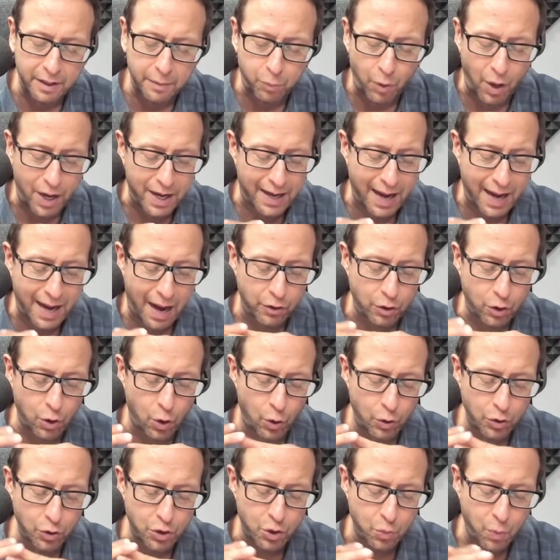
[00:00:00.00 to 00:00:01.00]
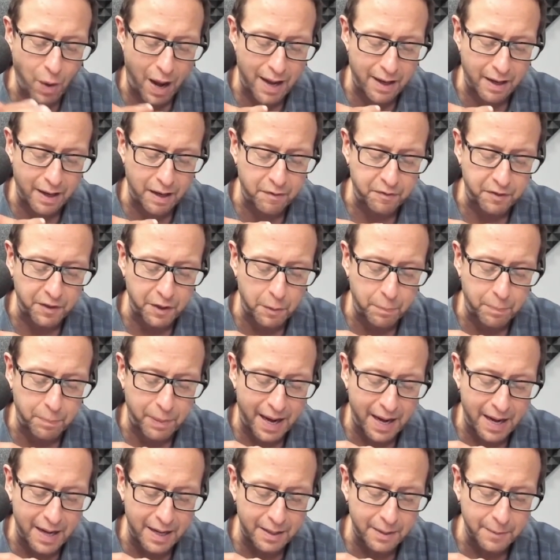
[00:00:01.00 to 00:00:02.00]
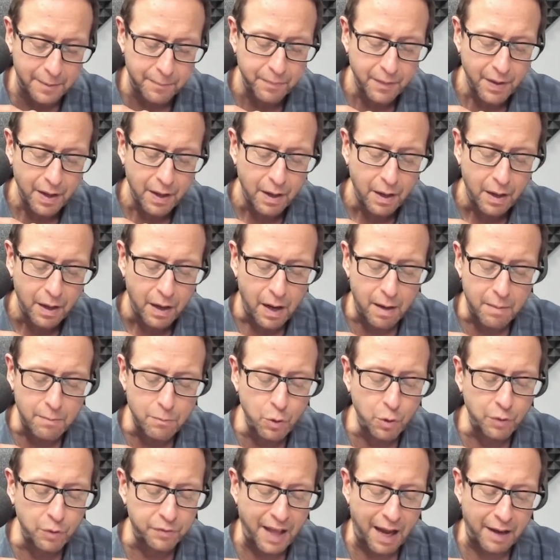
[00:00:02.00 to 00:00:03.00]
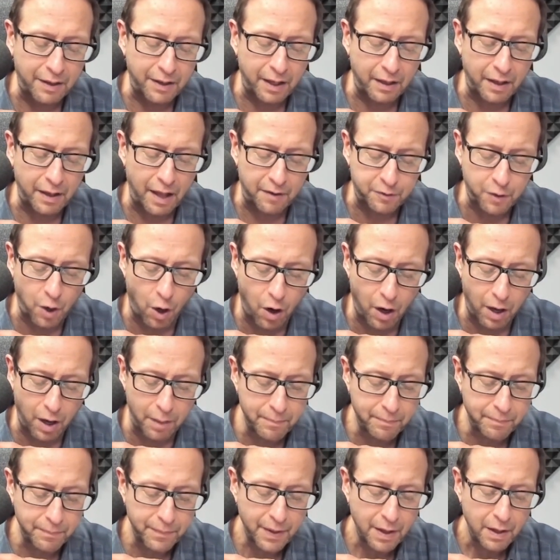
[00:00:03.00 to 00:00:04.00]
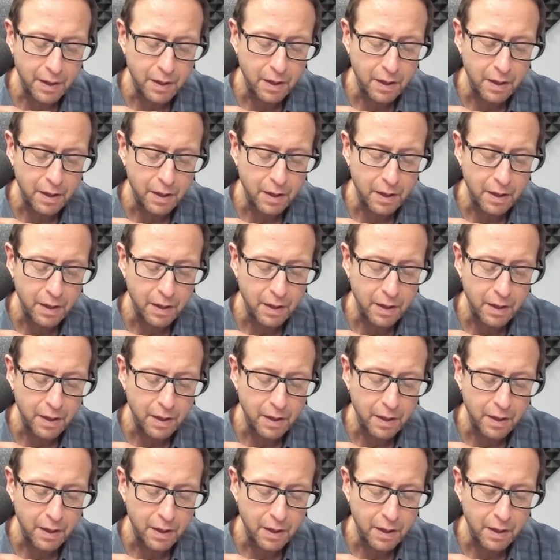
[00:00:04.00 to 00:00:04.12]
to break out in cold sweat and feel pain move down their left arm.